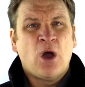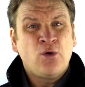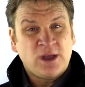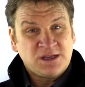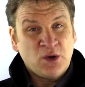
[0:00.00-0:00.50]

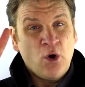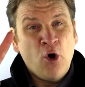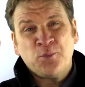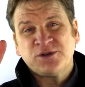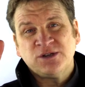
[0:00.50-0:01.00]
Okay, so
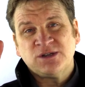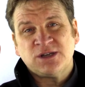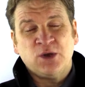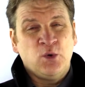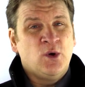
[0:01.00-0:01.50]
option
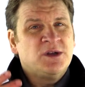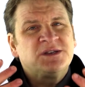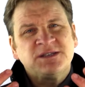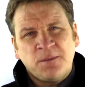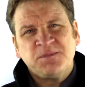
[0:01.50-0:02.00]
two,
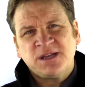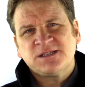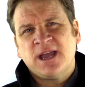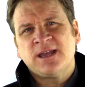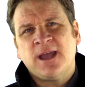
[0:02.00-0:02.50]
septic
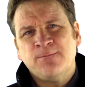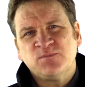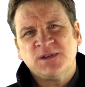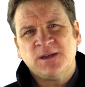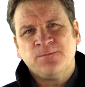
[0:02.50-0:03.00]
tank
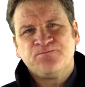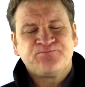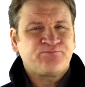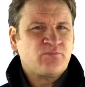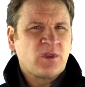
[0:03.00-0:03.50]
emptying.
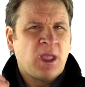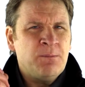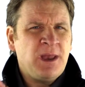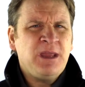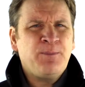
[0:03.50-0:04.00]

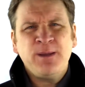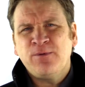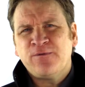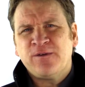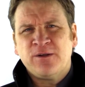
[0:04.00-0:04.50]
Many
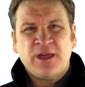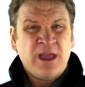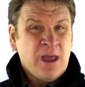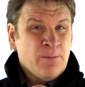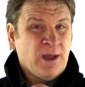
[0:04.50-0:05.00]
people feel
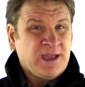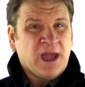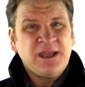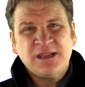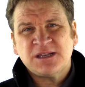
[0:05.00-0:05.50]
that by
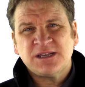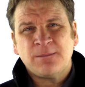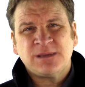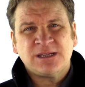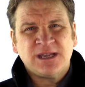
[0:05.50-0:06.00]
getting their
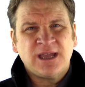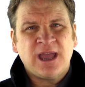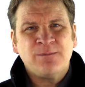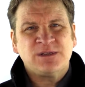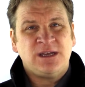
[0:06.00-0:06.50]
septic
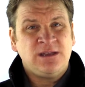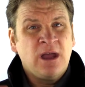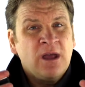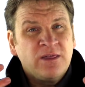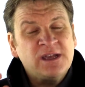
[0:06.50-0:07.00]
tank emptied,
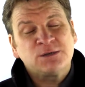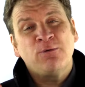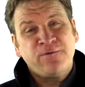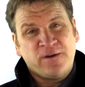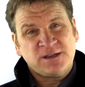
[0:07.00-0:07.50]
this
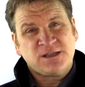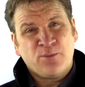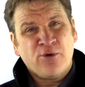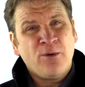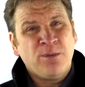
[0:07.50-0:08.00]
will fix the
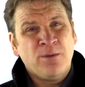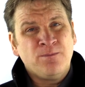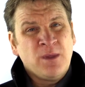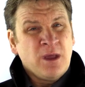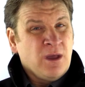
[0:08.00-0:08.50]
problem.